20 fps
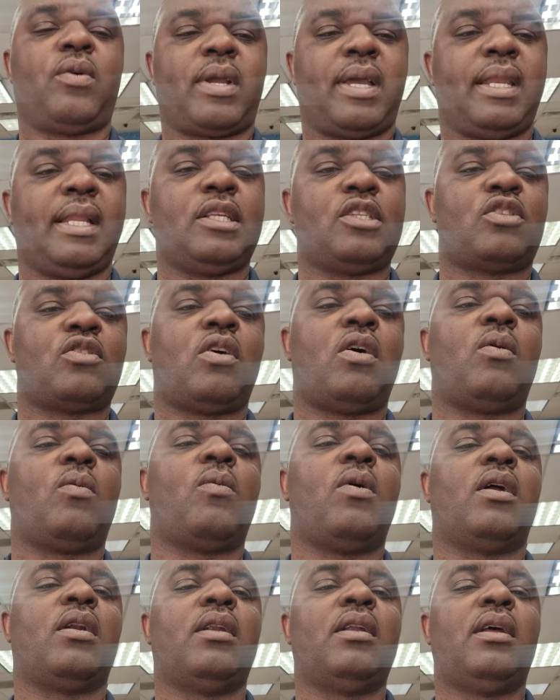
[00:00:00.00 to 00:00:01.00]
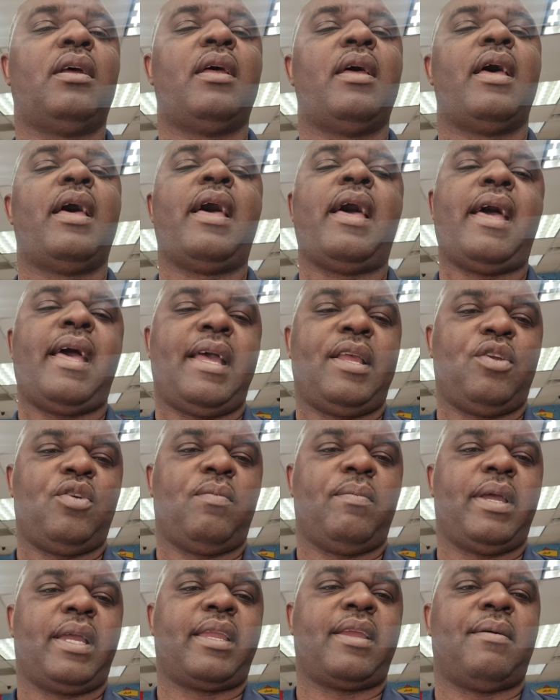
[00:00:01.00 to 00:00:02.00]
you can install one, and
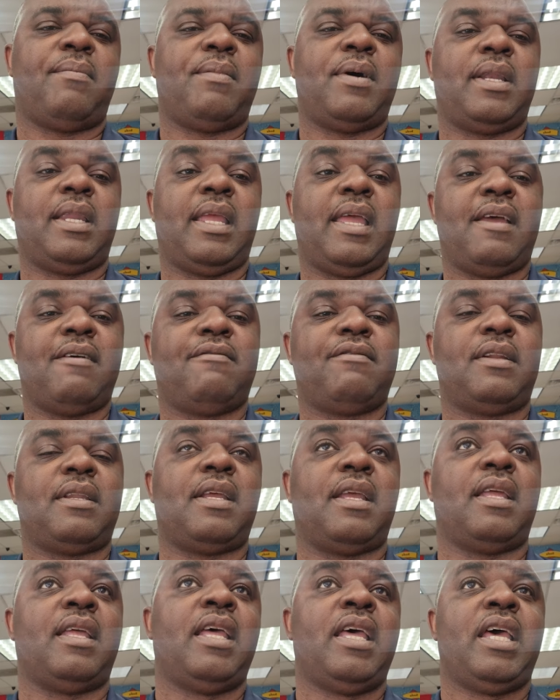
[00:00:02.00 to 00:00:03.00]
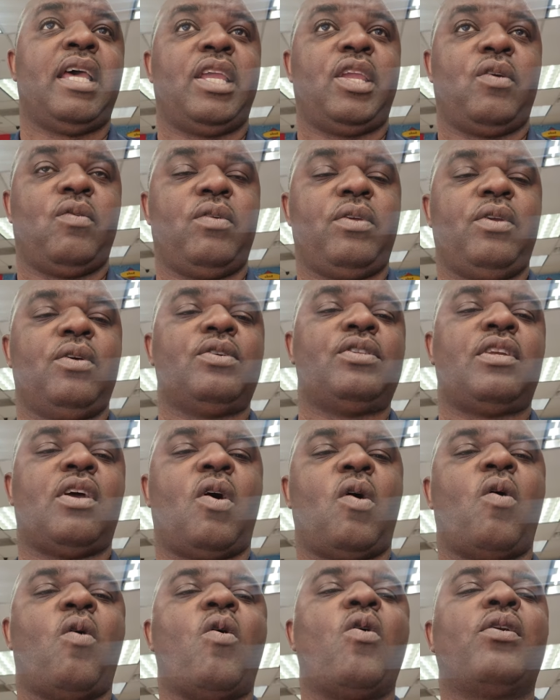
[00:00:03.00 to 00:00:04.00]
you make your money every day. You will use
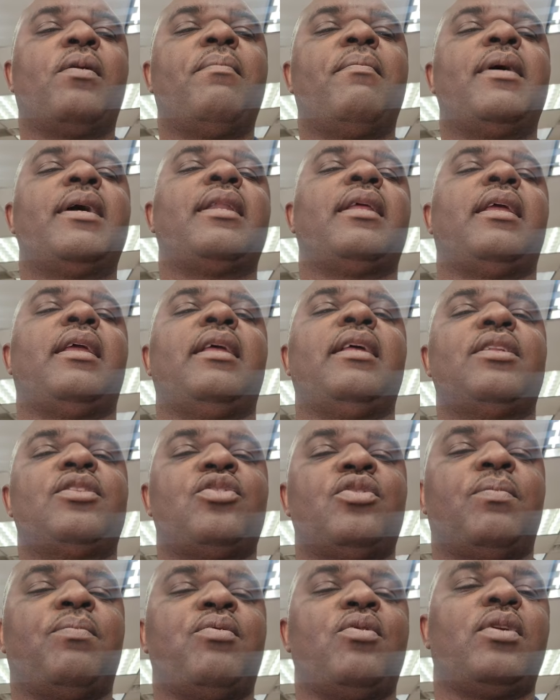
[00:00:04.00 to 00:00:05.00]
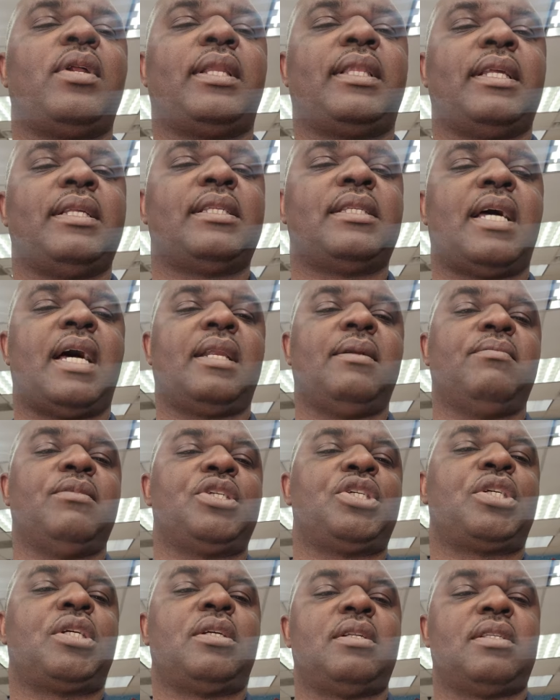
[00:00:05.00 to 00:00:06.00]
your own money to put it inside the
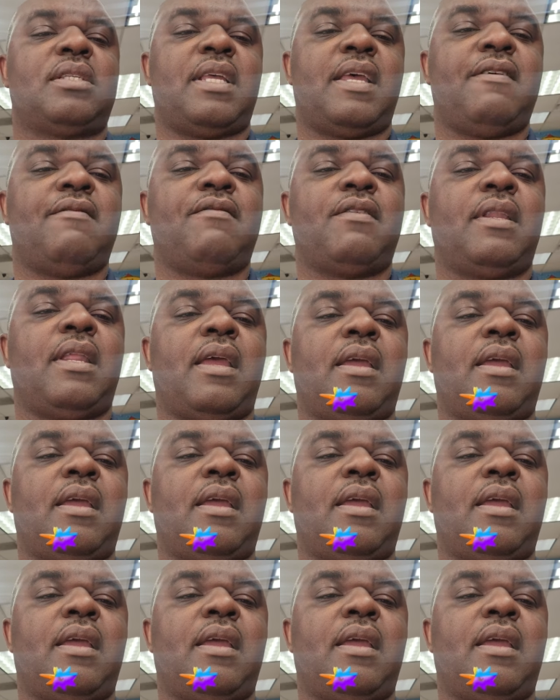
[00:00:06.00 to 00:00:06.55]
machines every